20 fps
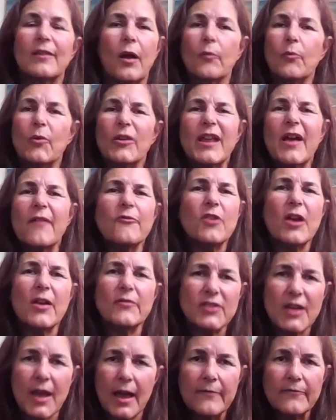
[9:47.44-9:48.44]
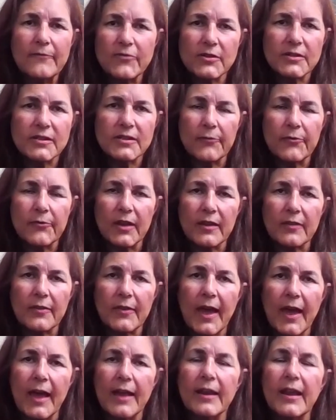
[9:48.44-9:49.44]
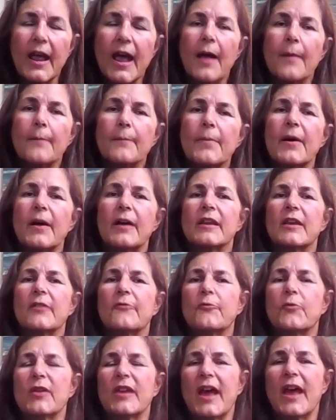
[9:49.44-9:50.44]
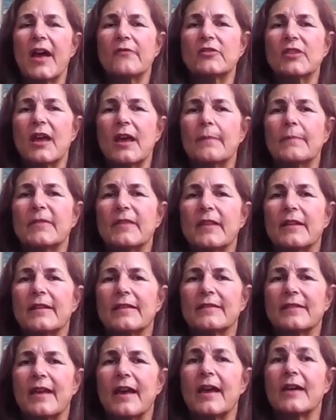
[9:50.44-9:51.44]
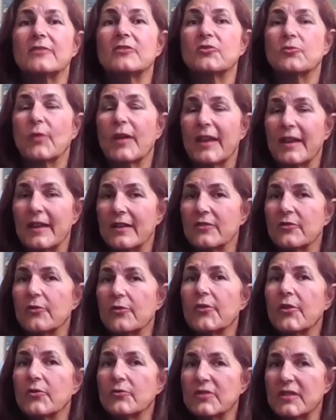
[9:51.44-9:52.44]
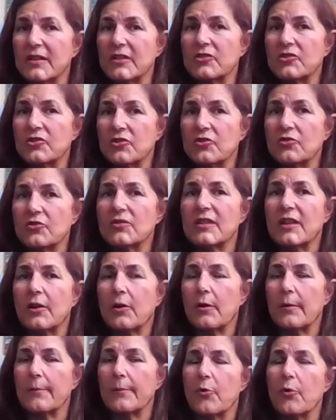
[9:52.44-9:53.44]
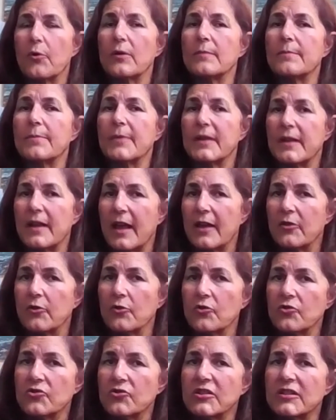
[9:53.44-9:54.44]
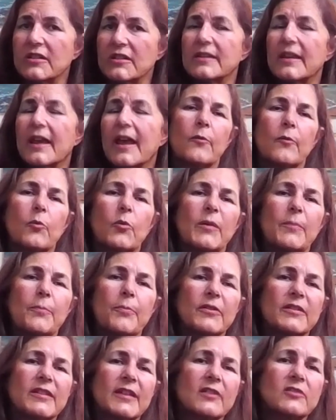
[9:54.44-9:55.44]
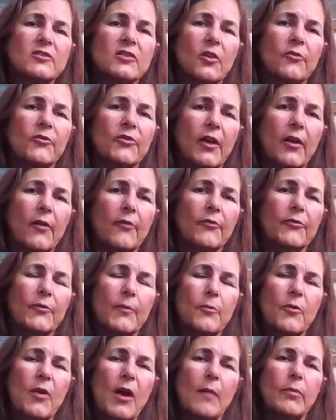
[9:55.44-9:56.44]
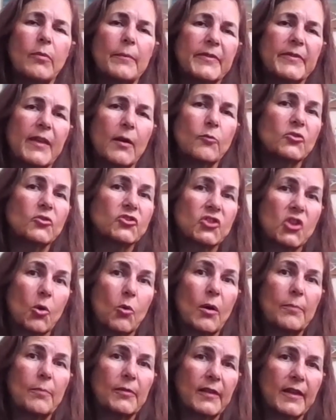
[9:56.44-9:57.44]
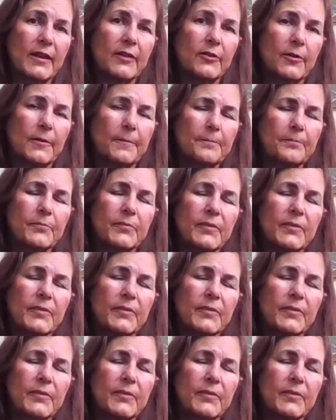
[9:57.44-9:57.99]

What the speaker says: We never have time for stuff like that. But if we have time set aside to handle those issues that are important but not urgent, we protect ourselves from problems that will show up later.